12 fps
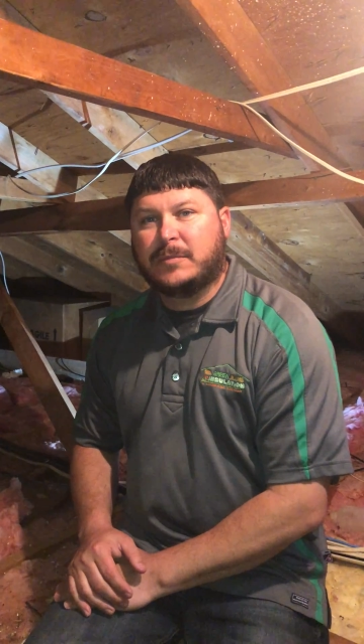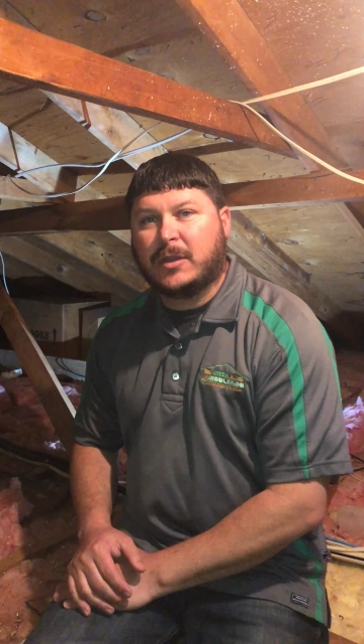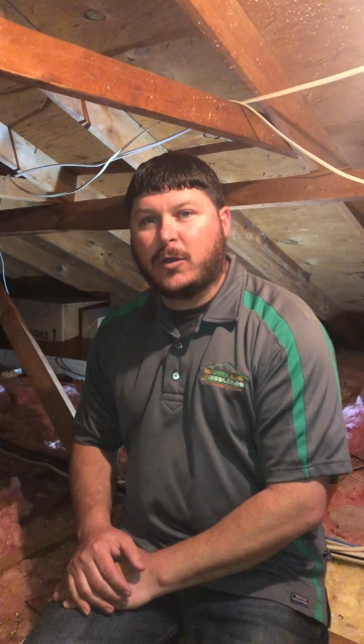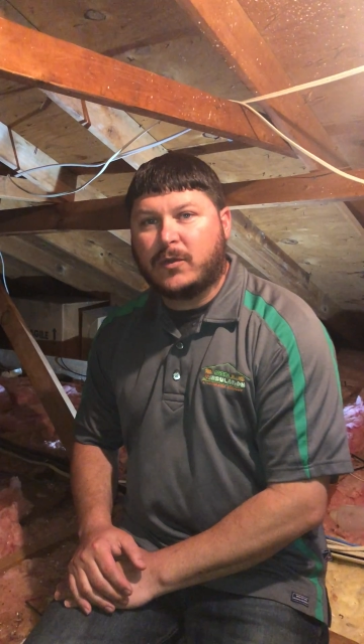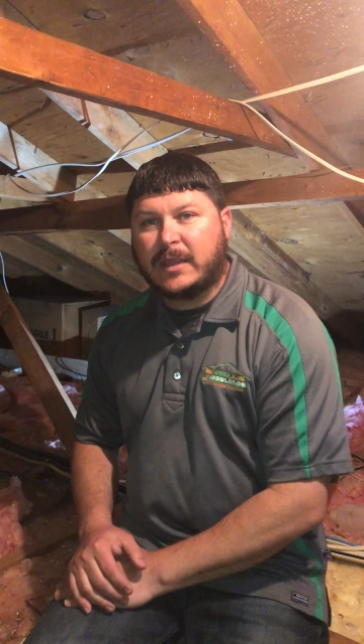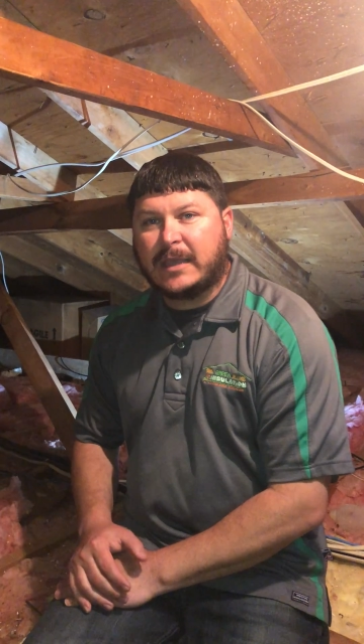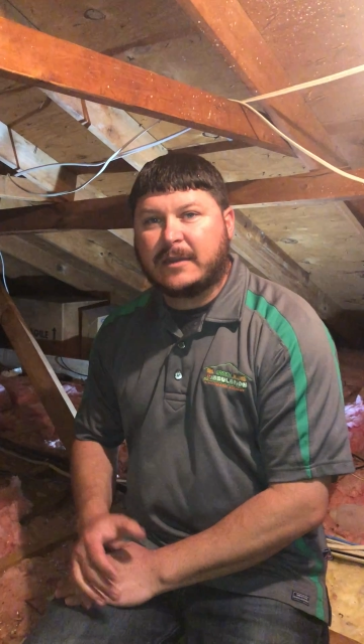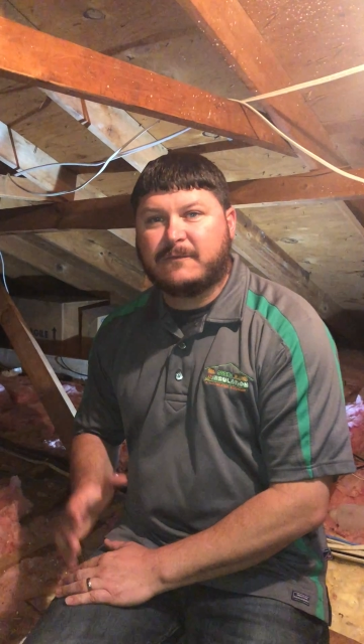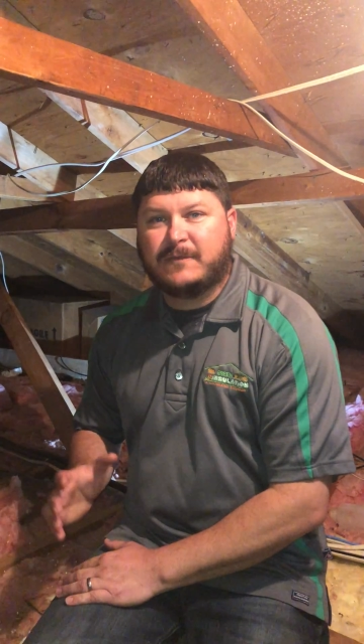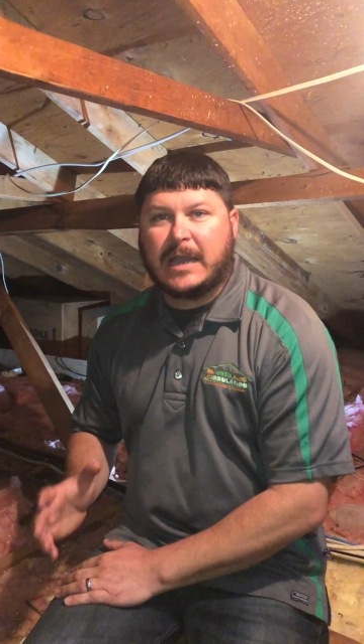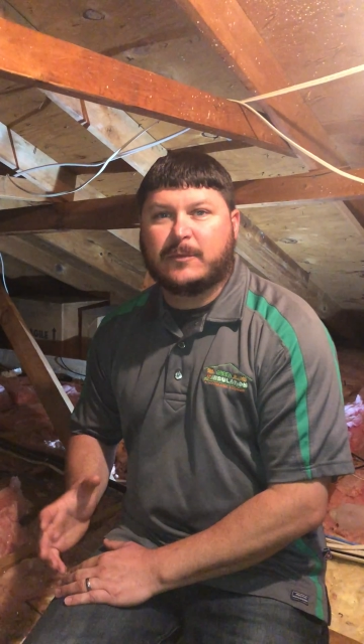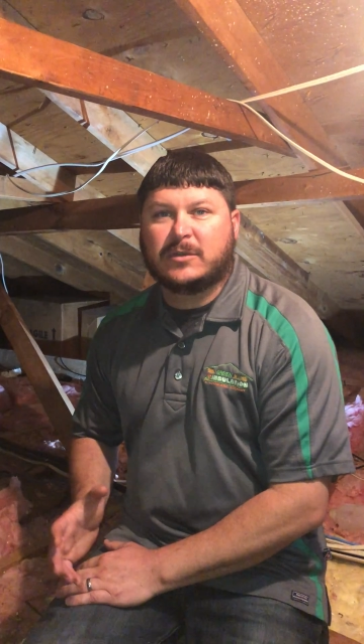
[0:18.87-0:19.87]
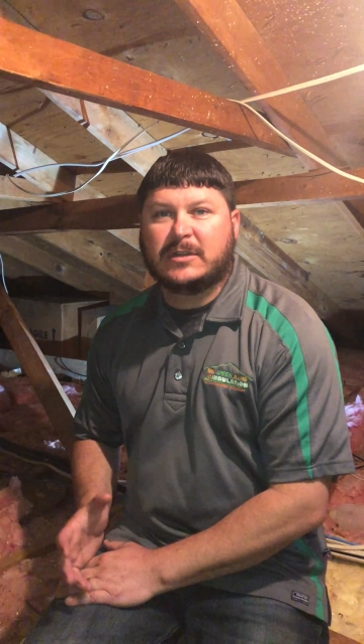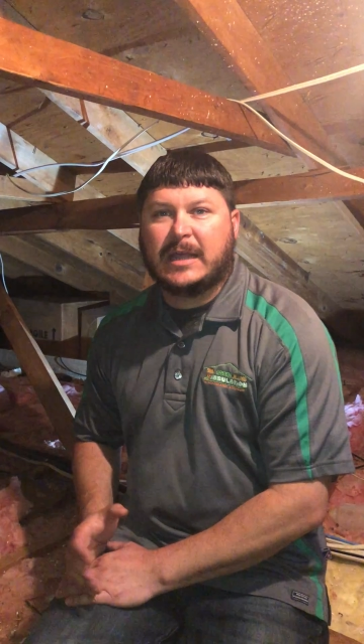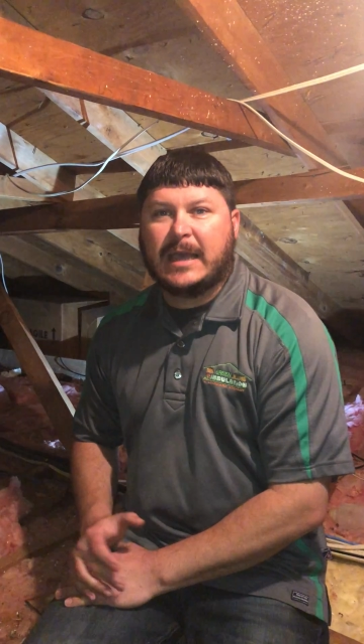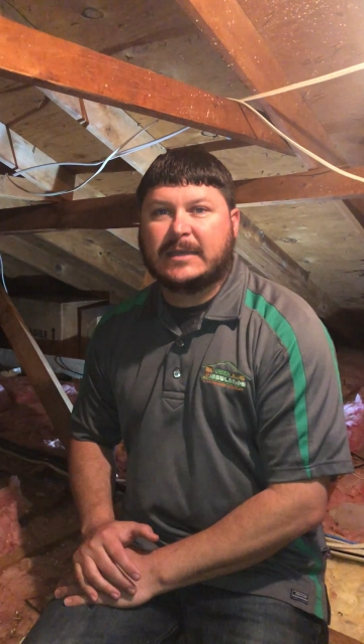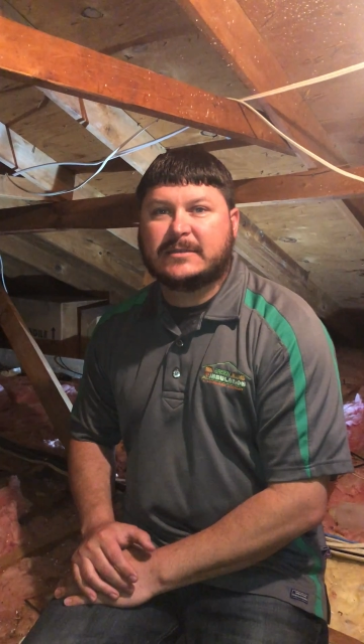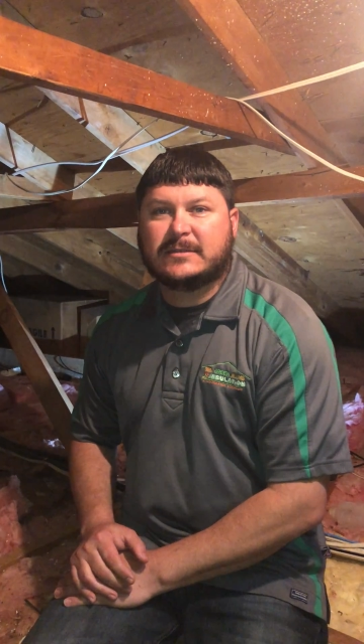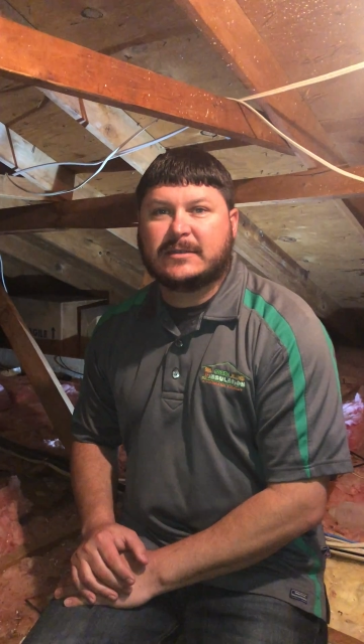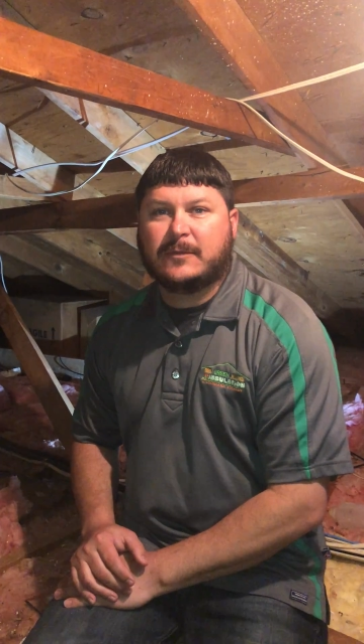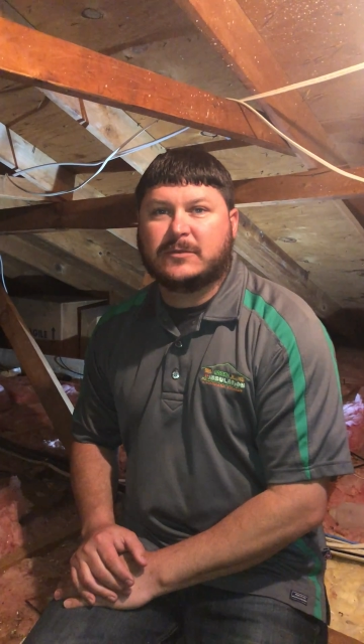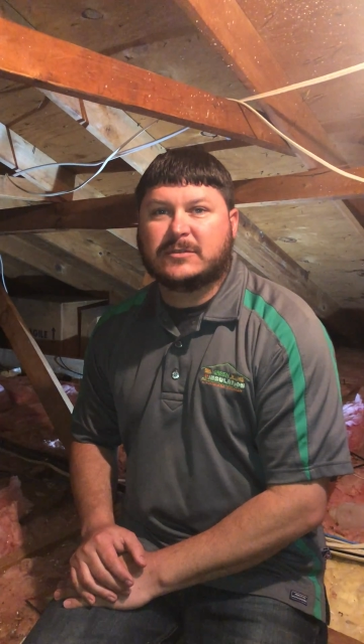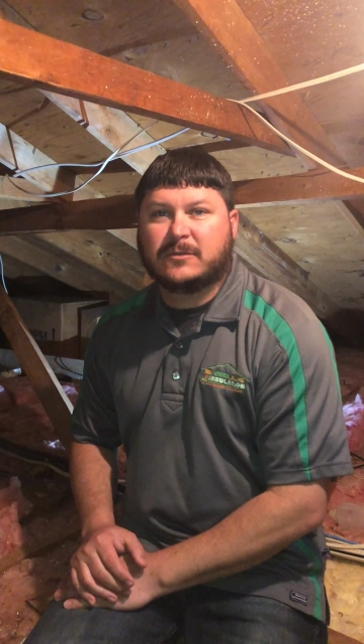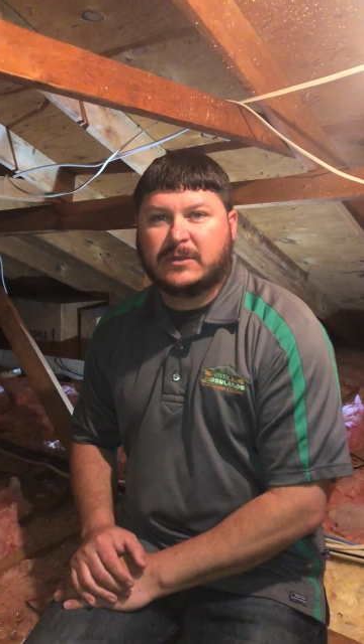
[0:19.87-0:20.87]
blown-in fiberglass that
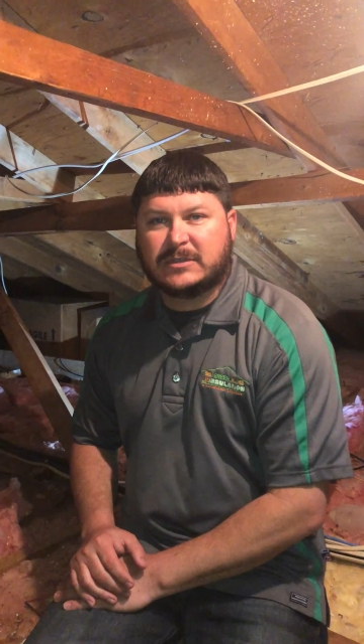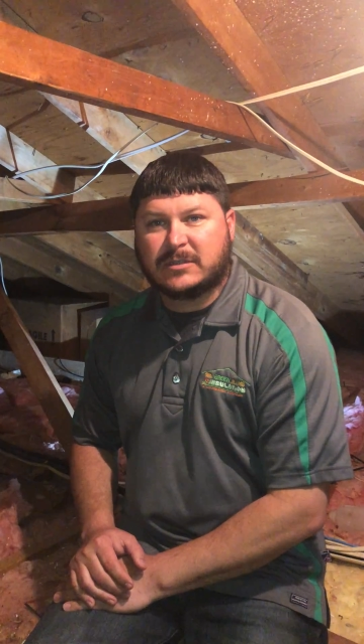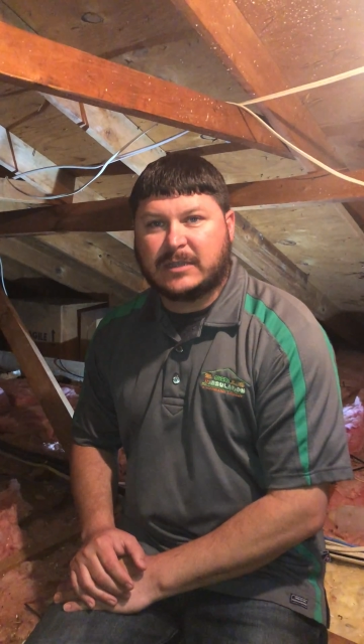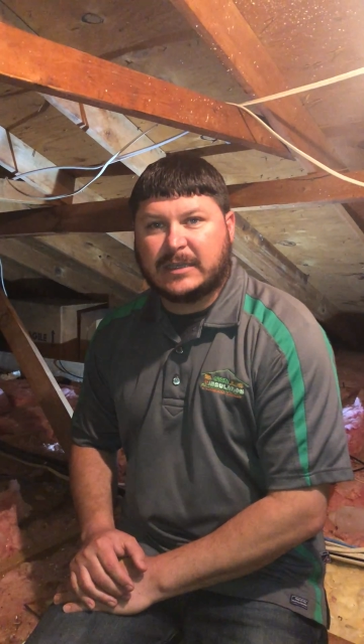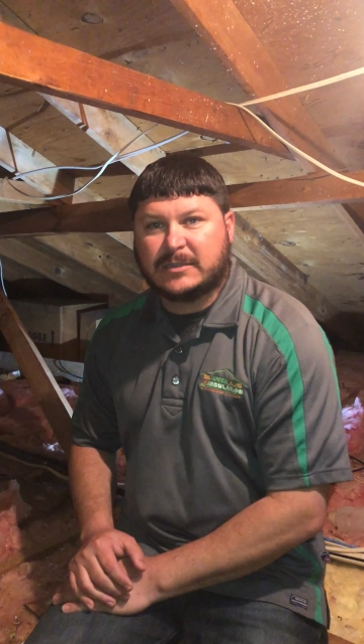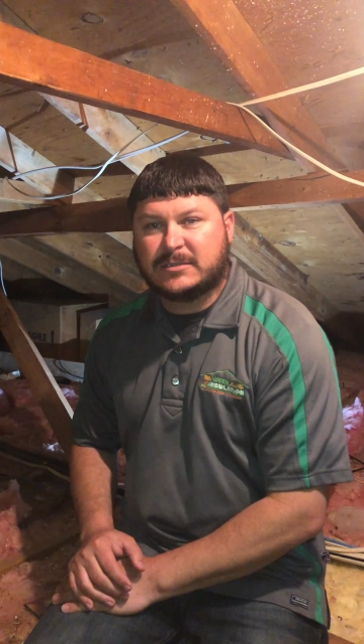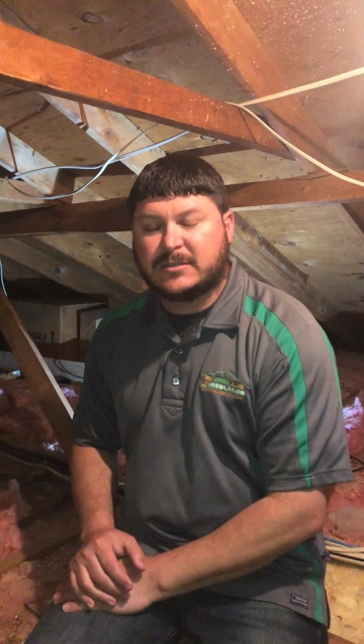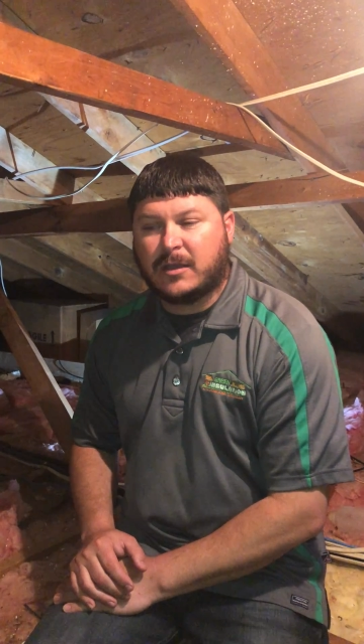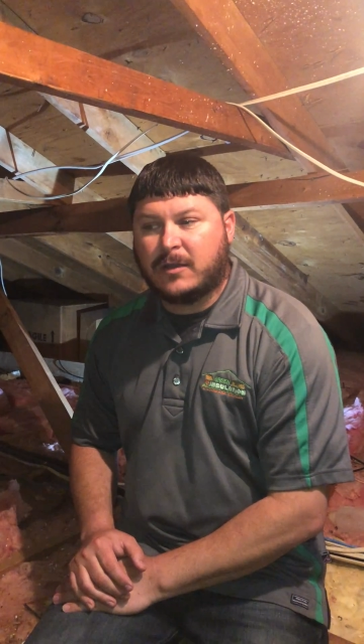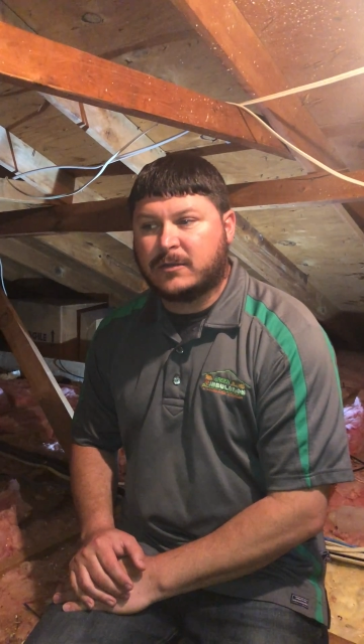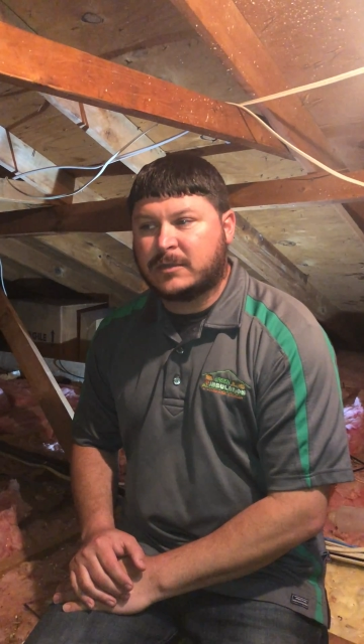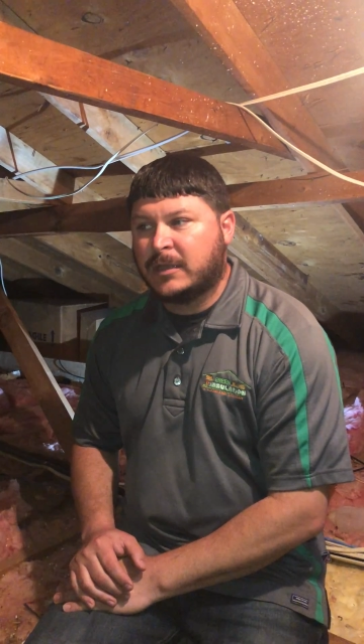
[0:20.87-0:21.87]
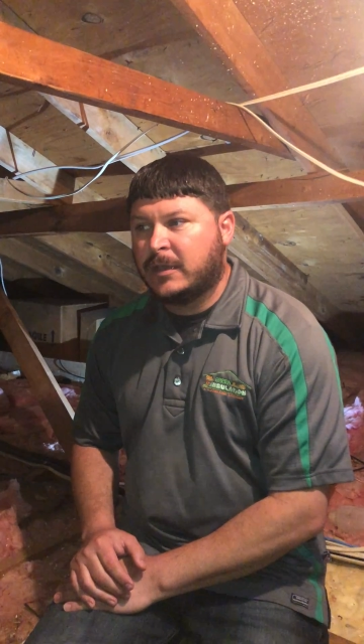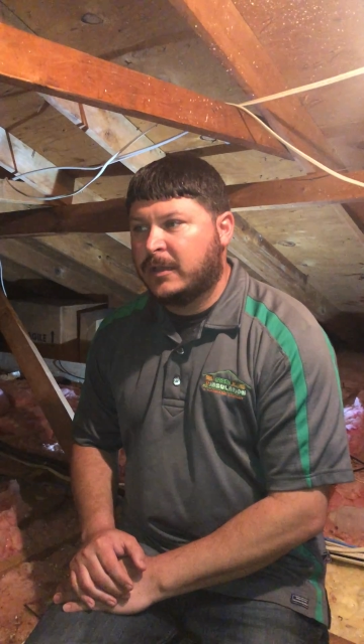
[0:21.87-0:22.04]
was originally installed,